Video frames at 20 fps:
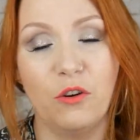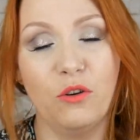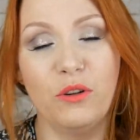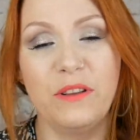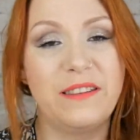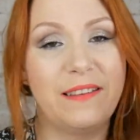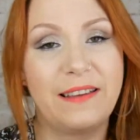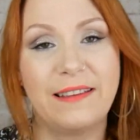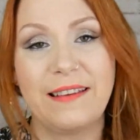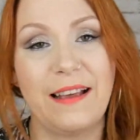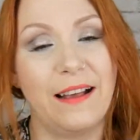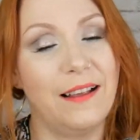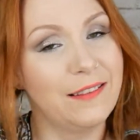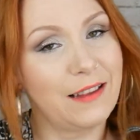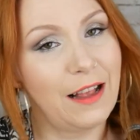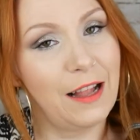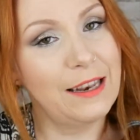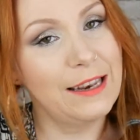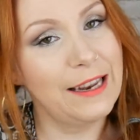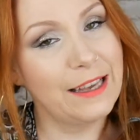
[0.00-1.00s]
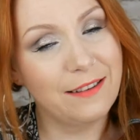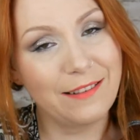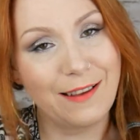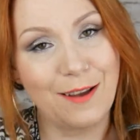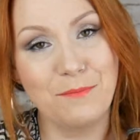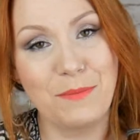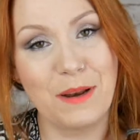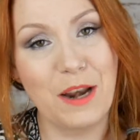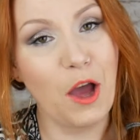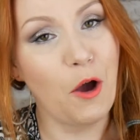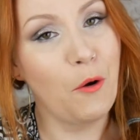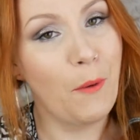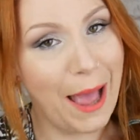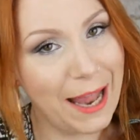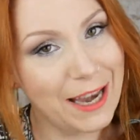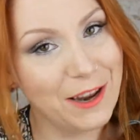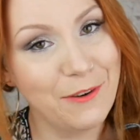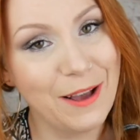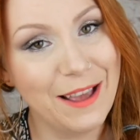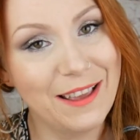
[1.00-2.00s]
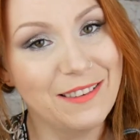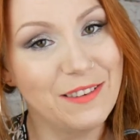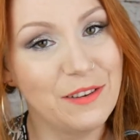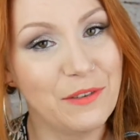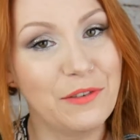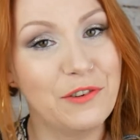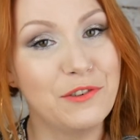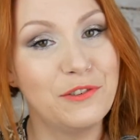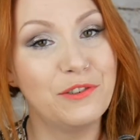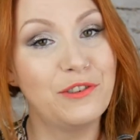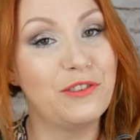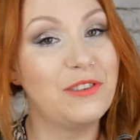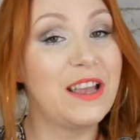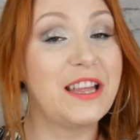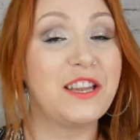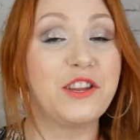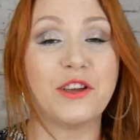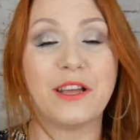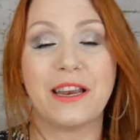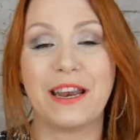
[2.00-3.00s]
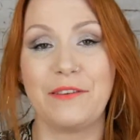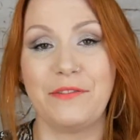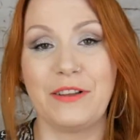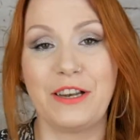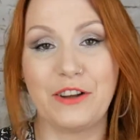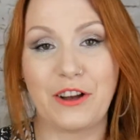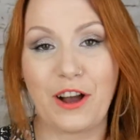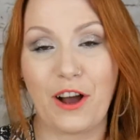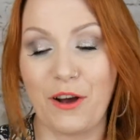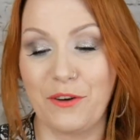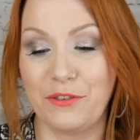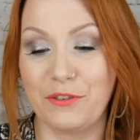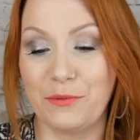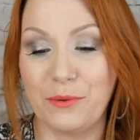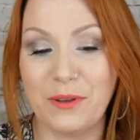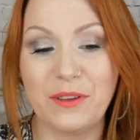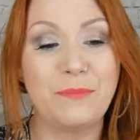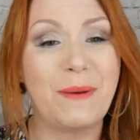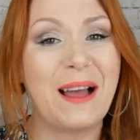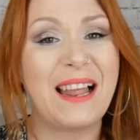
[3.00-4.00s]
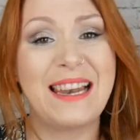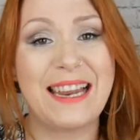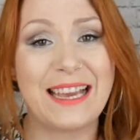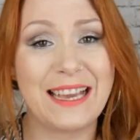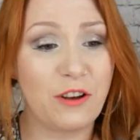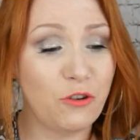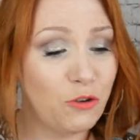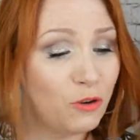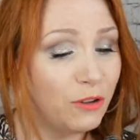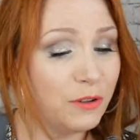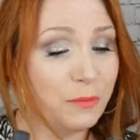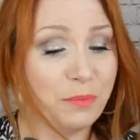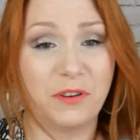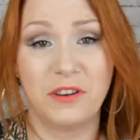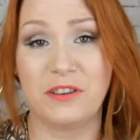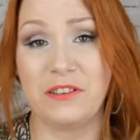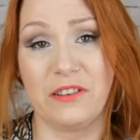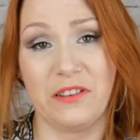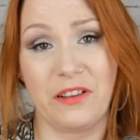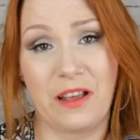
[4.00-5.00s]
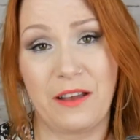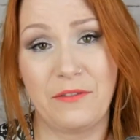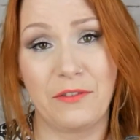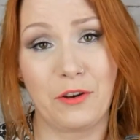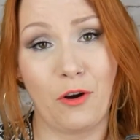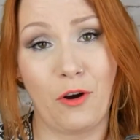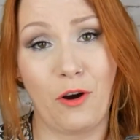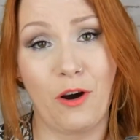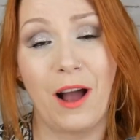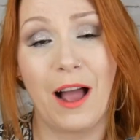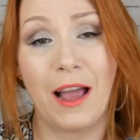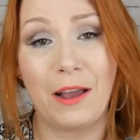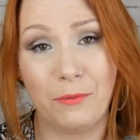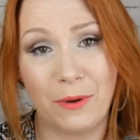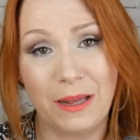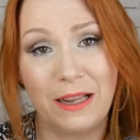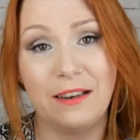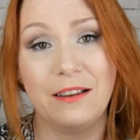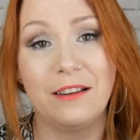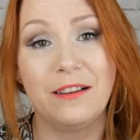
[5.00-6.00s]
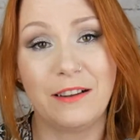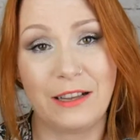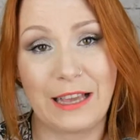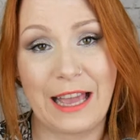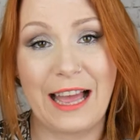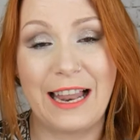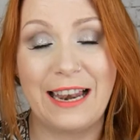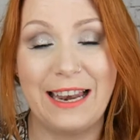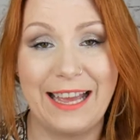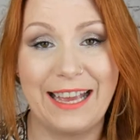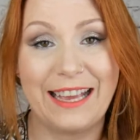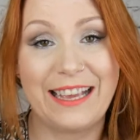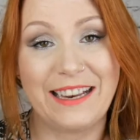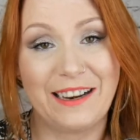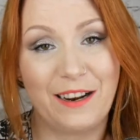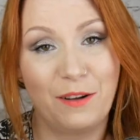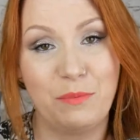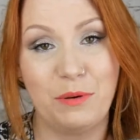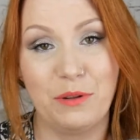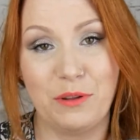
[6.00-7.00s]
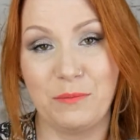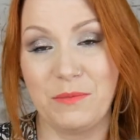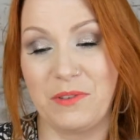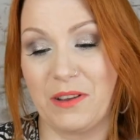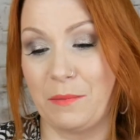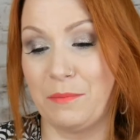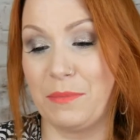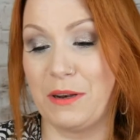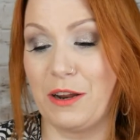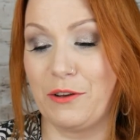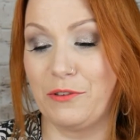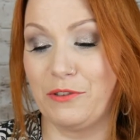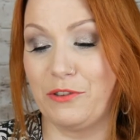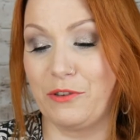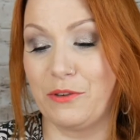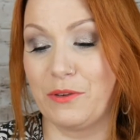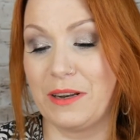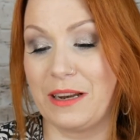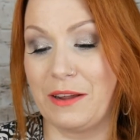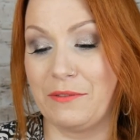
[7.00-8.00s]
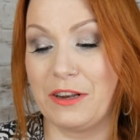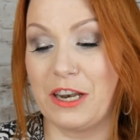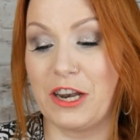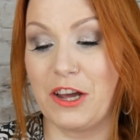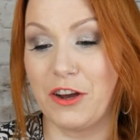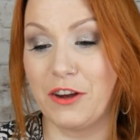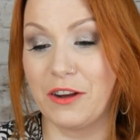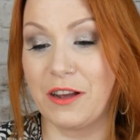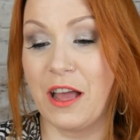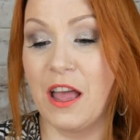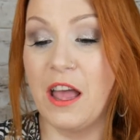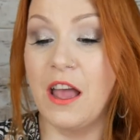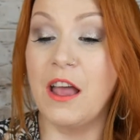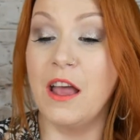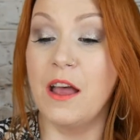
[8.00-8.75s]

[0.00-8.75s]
all the details I'll link down below anyway. So if you're interested, you can have a look afterwards. But I link all the products that I've got. I will get a link and I'll put them down below so you can have a look.